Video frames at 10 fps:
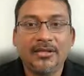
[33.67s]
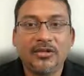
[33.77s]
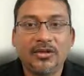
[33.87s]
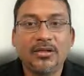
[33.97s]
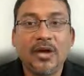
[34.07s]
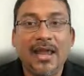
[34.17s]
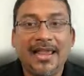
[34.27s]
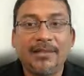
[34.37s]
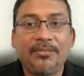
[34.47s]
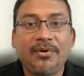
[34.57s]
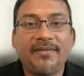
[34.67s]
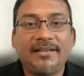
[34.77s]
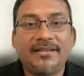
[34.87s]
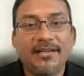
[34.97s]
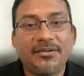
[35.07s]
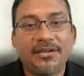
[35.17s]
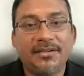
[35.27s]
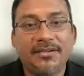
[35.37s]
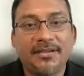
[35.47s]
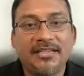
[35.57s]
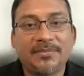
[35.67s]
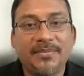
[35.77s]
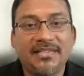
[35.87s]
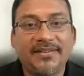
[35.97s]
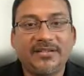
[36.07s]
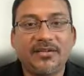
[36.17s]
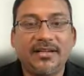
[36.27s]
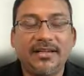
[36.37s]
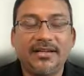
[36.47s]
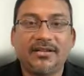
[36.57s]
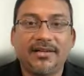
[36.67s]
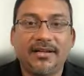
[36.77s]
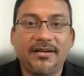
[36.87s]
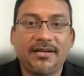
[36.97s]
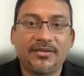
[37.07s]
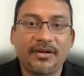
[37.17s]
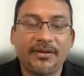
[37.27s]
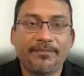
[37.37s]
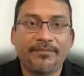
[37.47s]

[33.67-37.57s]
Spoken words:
to help provide solutions specific to the needs of their industry.